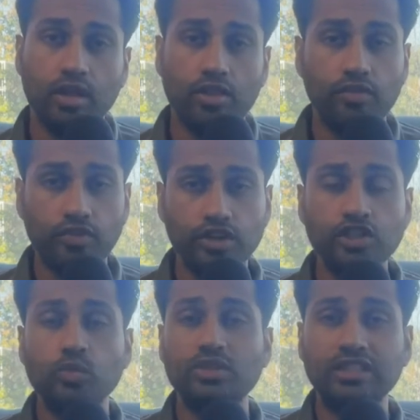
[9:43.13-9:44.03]
The
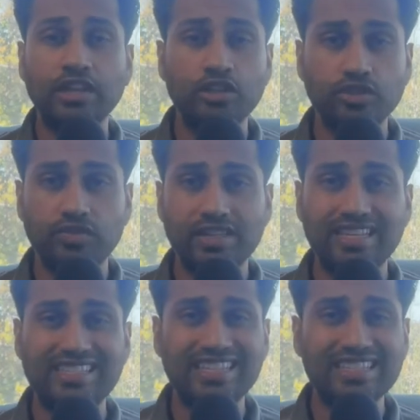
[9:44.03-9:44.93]
first was lender's fees
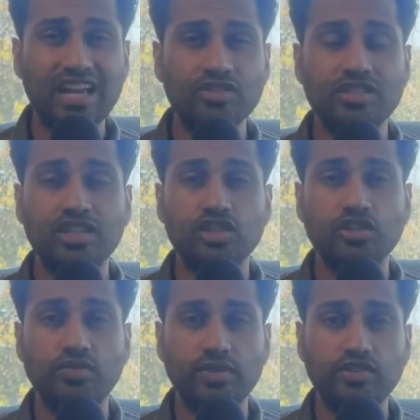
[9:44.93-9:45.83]
at
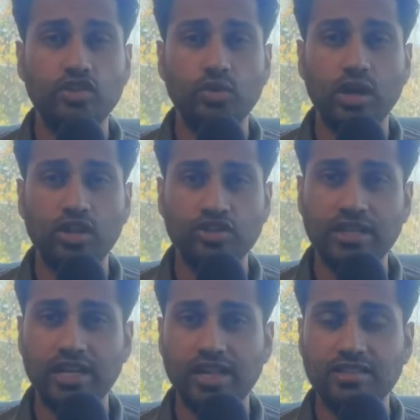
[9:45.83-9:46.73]

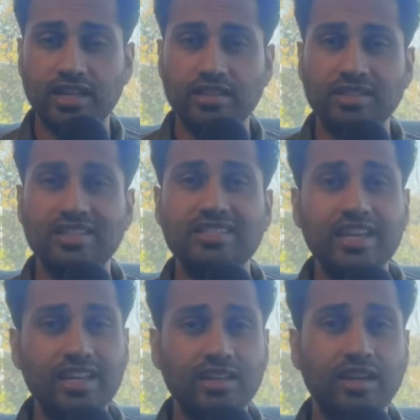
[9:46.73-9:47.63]
$6,652.88, and the
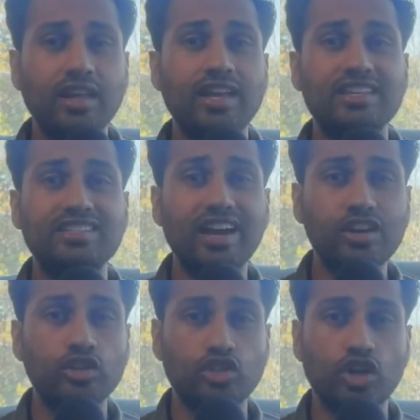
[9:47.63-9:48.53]
second is
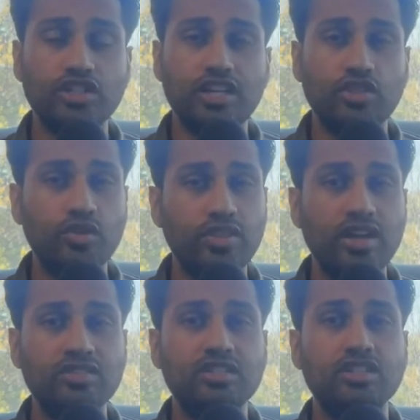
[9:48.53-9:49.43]
title charges at
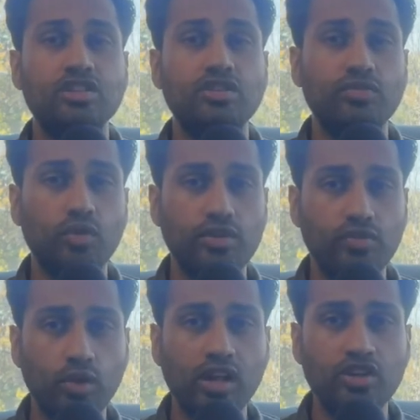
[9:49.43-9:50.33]

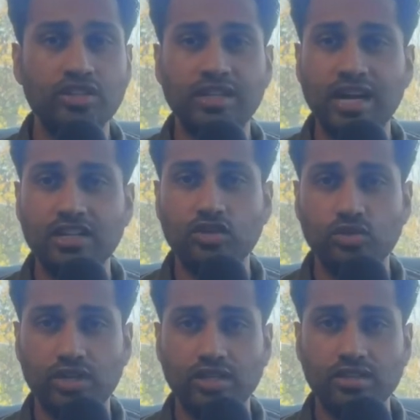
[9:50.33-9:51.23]

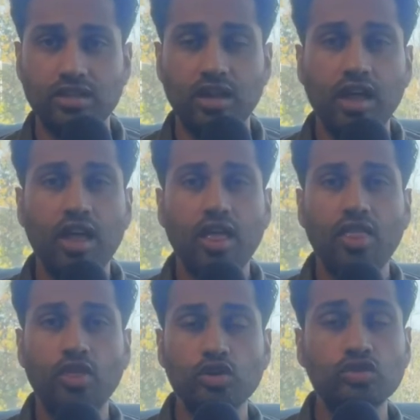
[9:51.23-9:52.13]
$3,644.92.
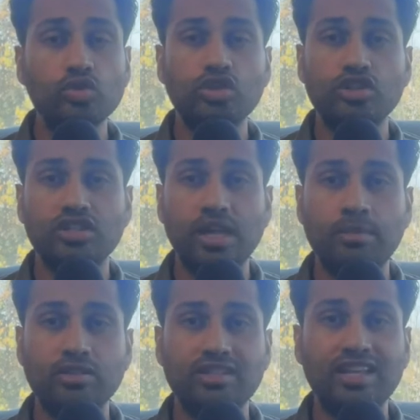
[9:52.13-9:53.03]
Those two charges came
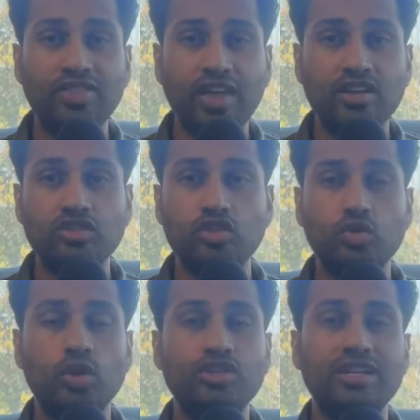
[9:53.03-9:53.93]
out to
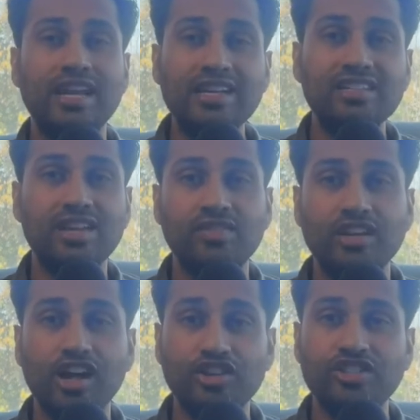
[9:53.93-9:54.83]

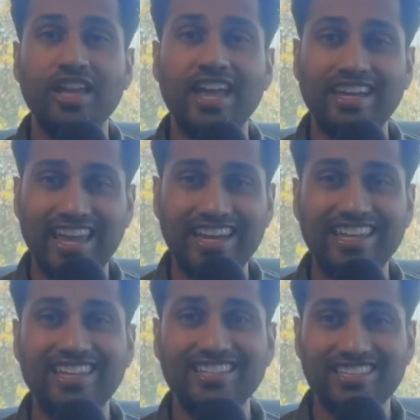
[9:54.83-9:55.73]

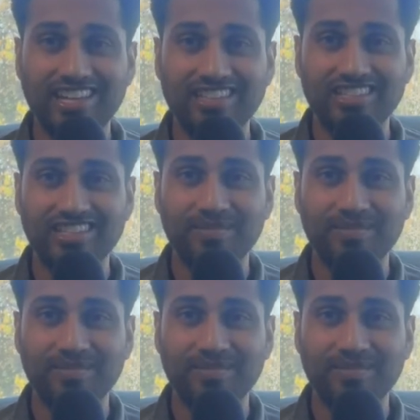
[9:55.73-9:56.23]
$10,297.80.